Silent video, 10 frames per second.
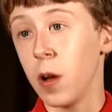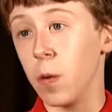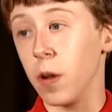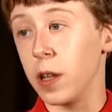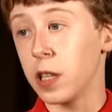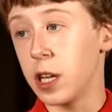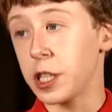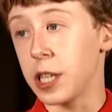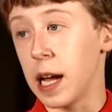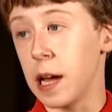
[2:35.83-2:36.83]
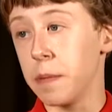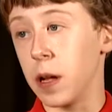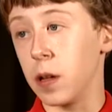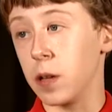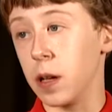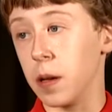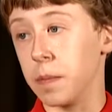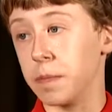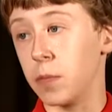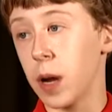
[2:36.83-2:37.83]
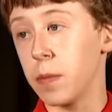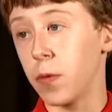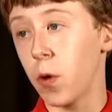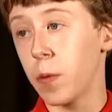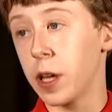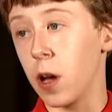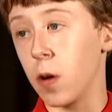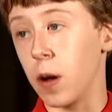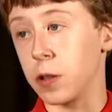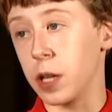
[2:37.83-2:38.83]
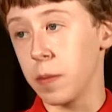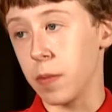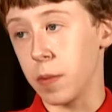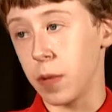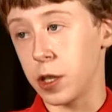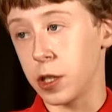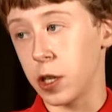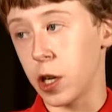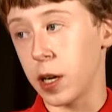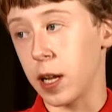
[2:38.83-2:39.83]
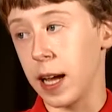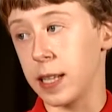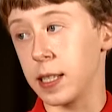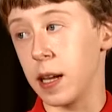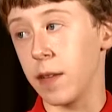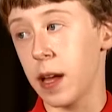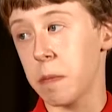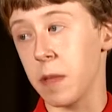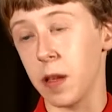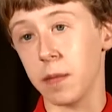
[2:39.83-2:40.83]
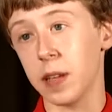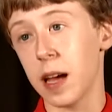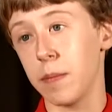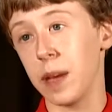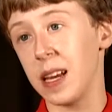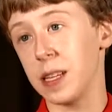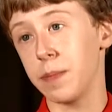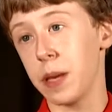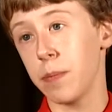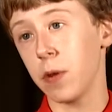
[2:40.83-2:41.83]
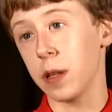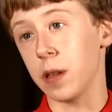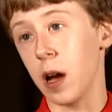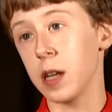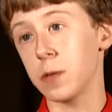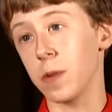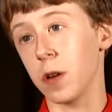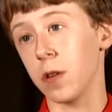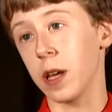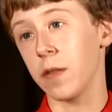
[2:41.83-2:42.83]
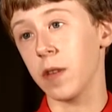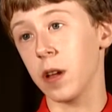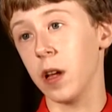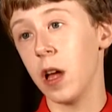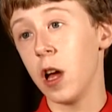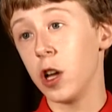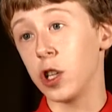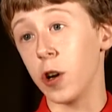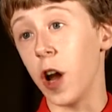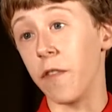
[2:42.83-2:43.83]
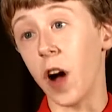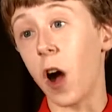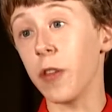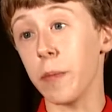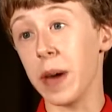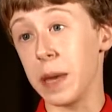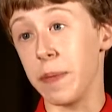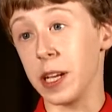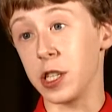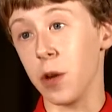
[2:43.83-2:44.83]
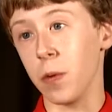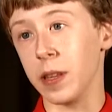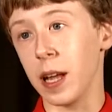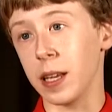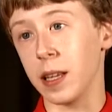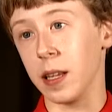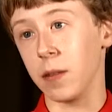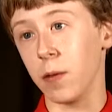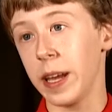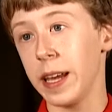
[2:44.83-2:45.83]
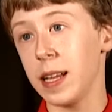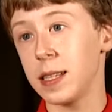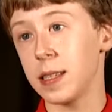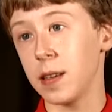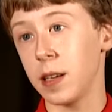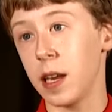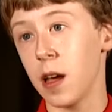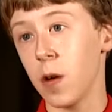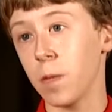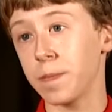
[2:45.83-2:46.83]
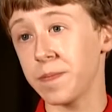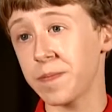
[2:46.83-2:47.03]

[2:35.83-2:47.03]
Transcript: Well, at lunchtime, right before we go, I'll check my blood sugar in class, and I've had the diabetes people at the hospital, they've turned off all the beeping, so when like it reads, you know,